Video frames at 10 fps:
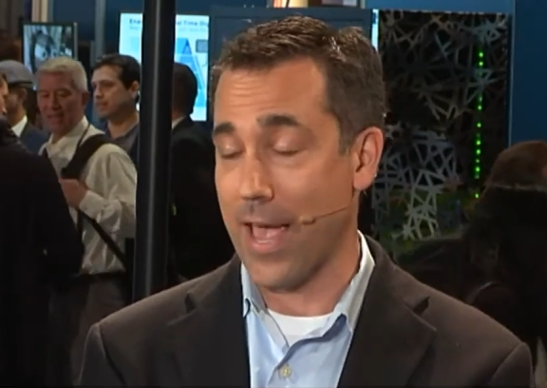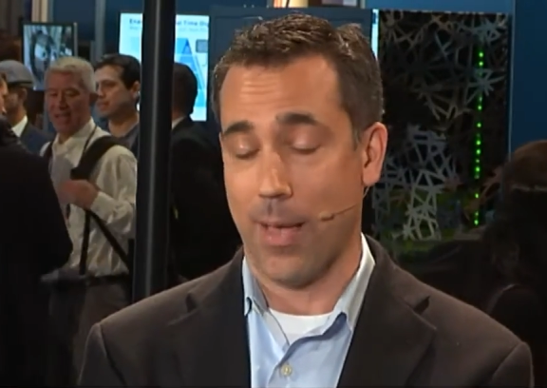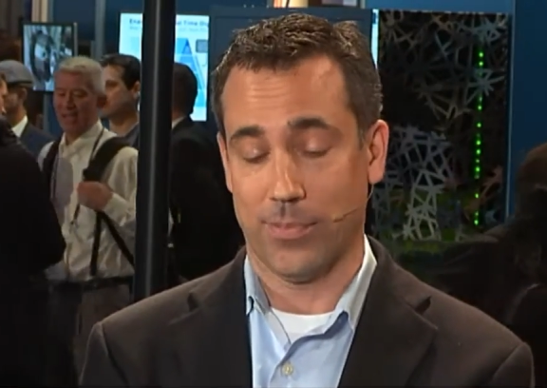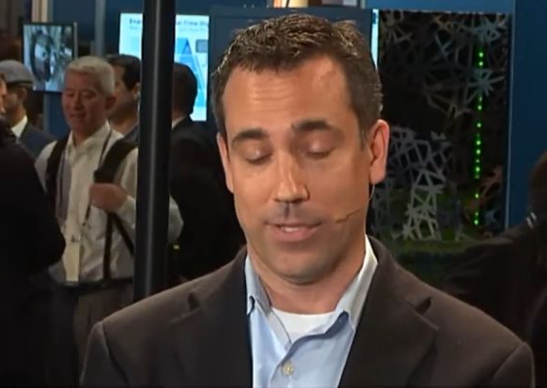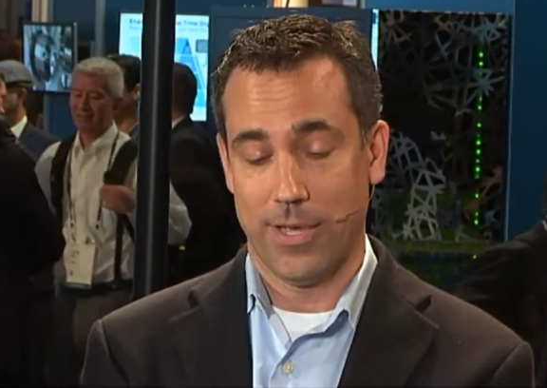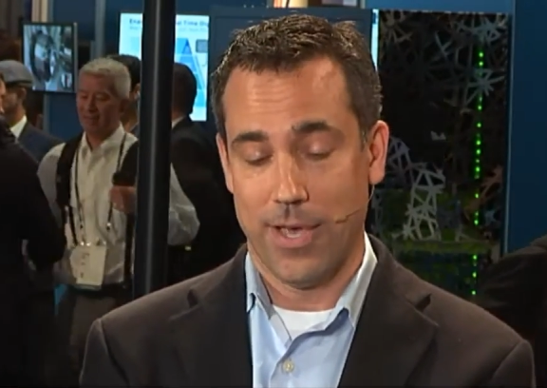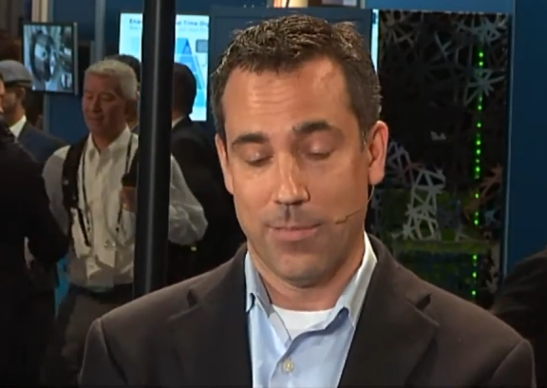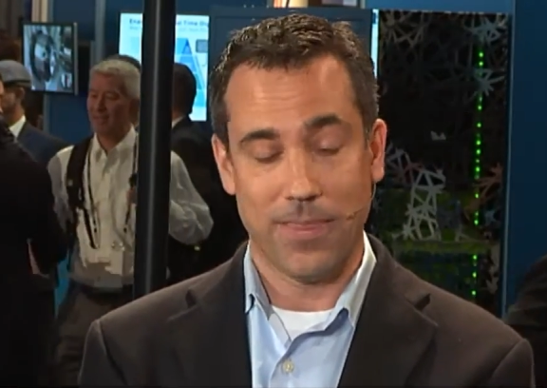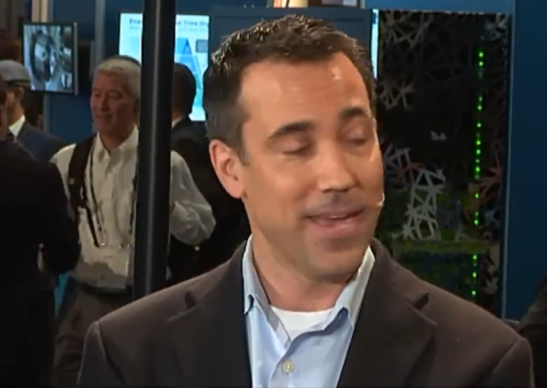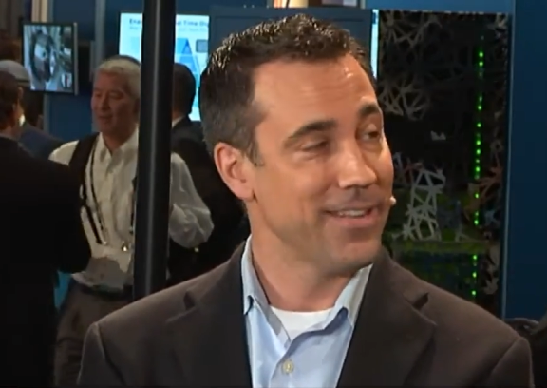Speaker 1: apps,
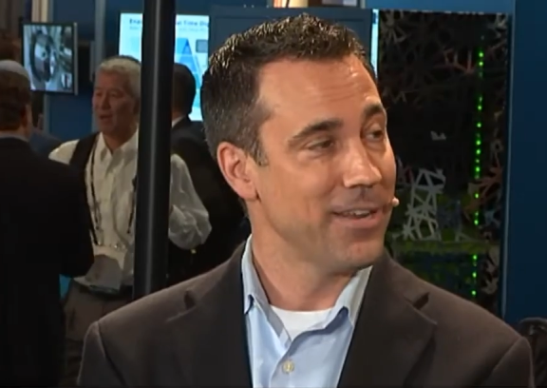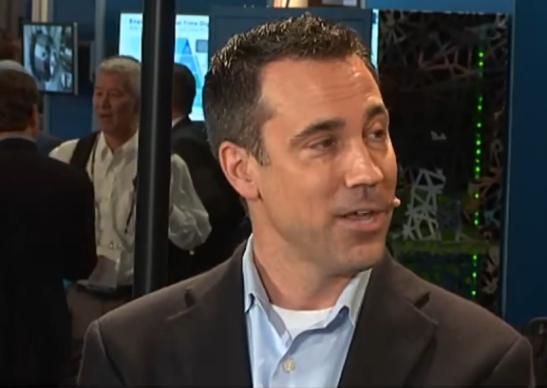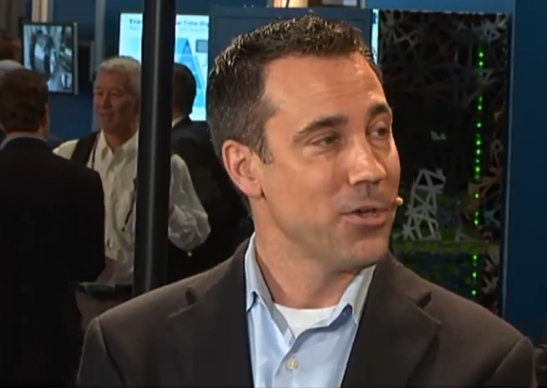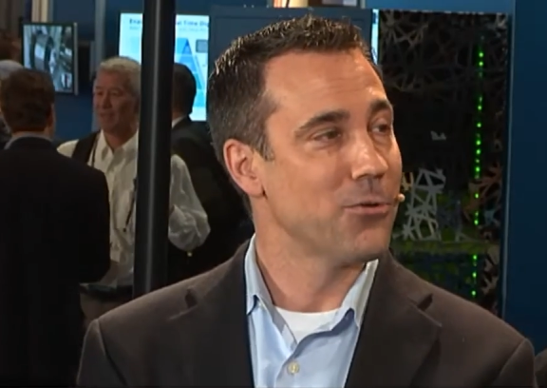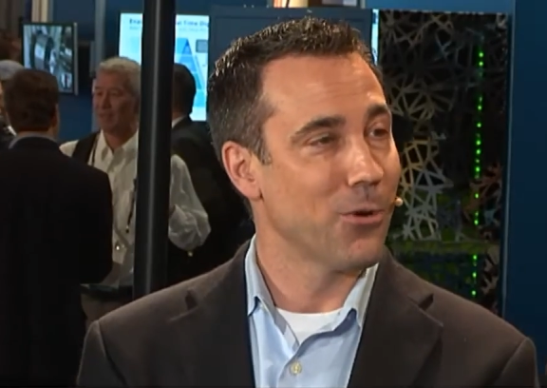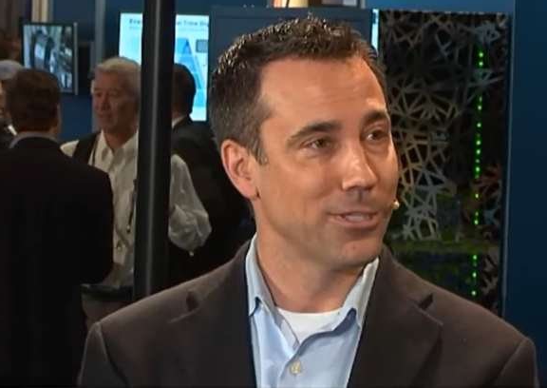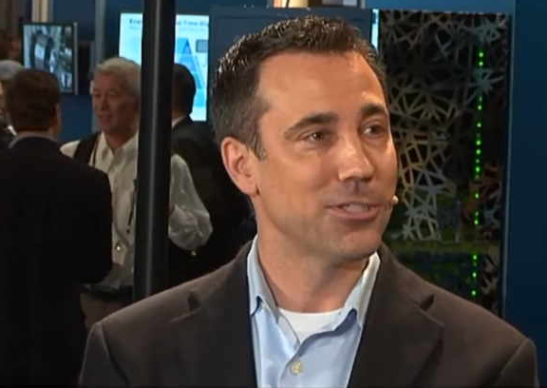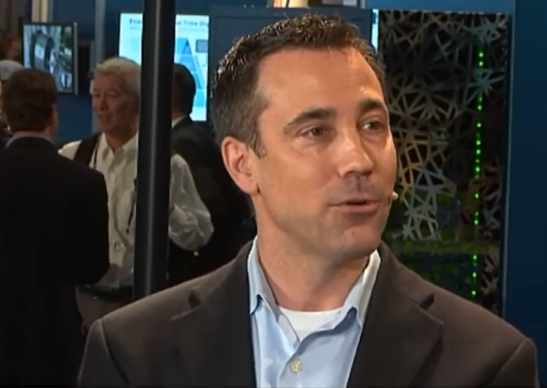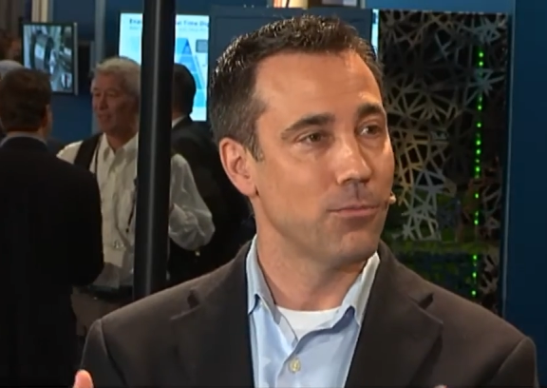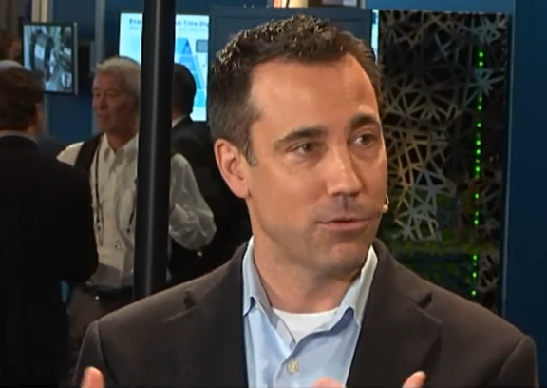but then you are
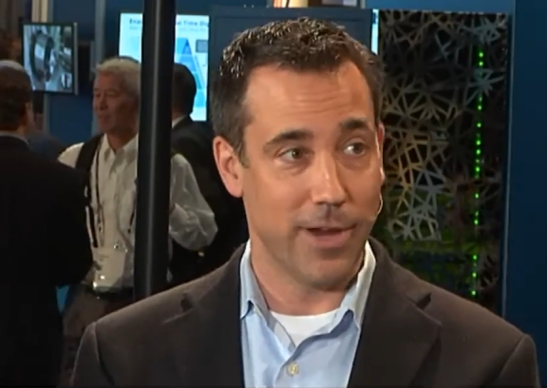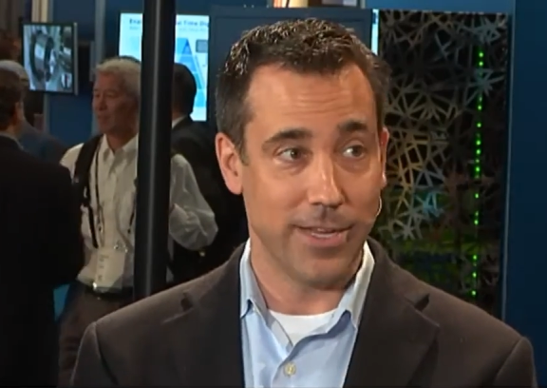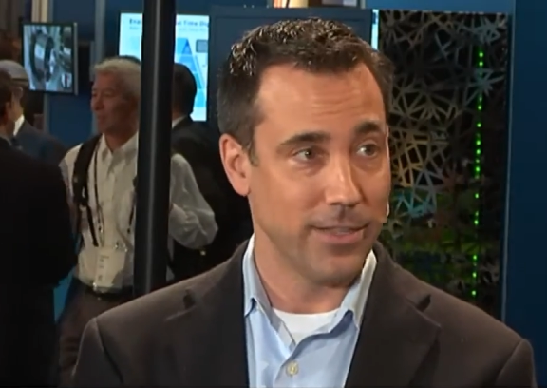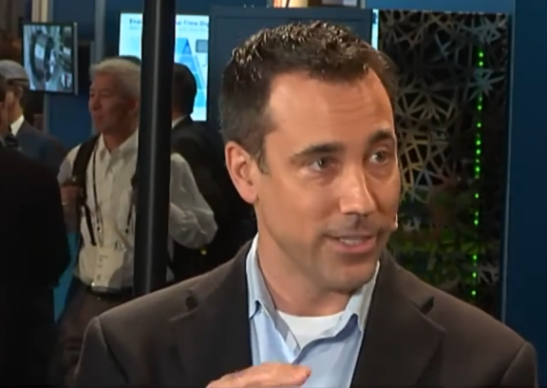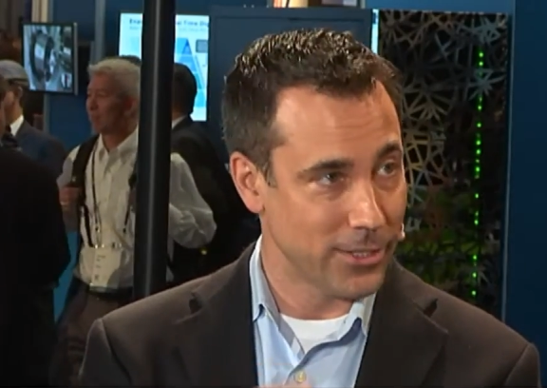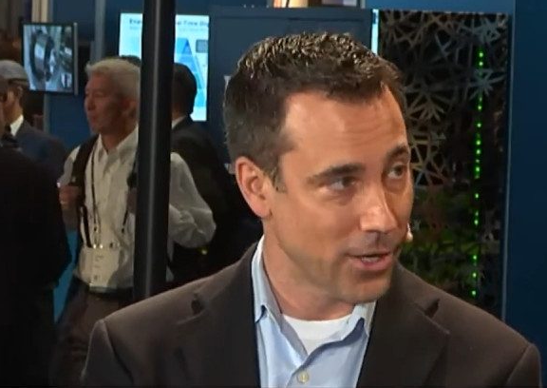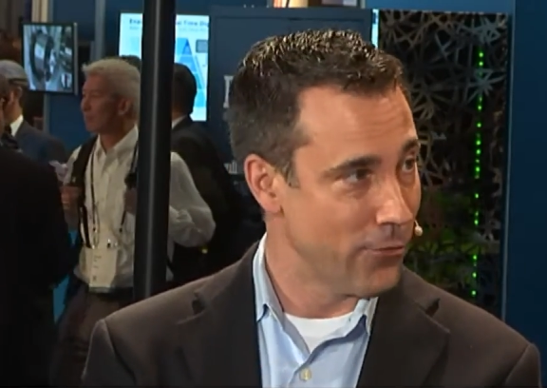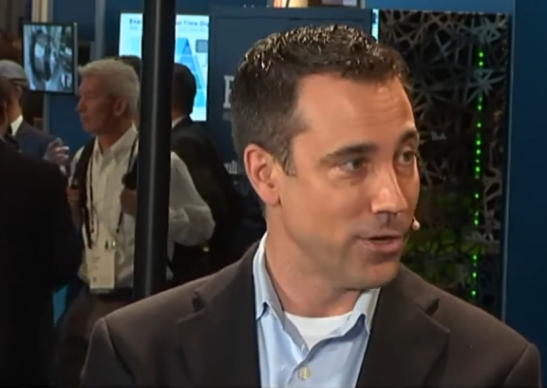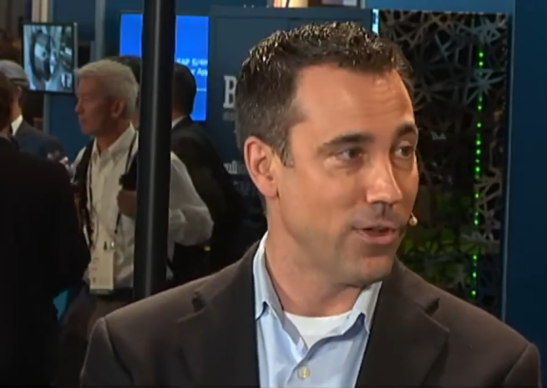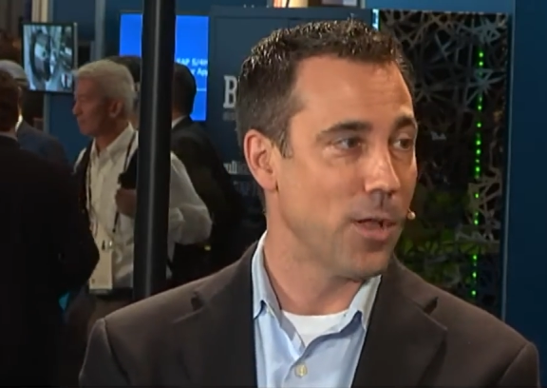also creating the
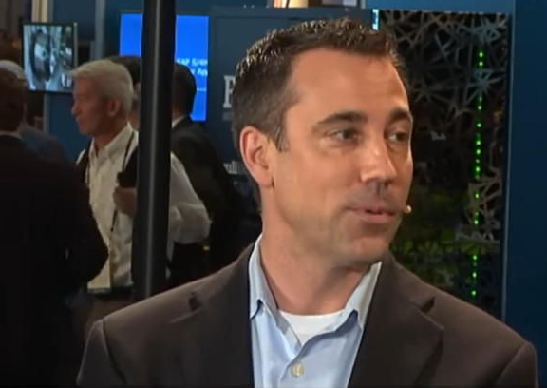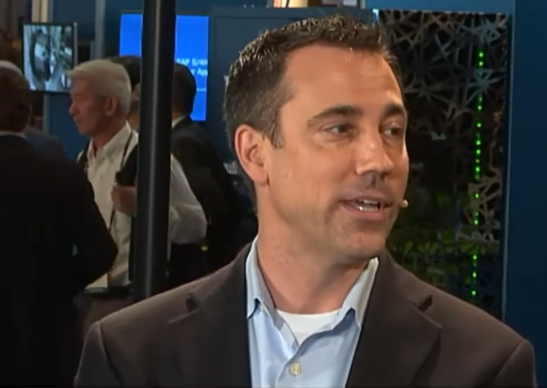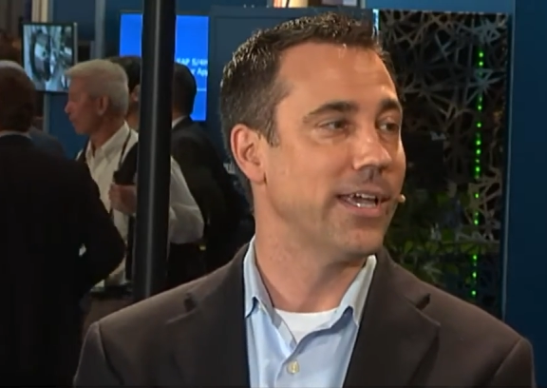software developer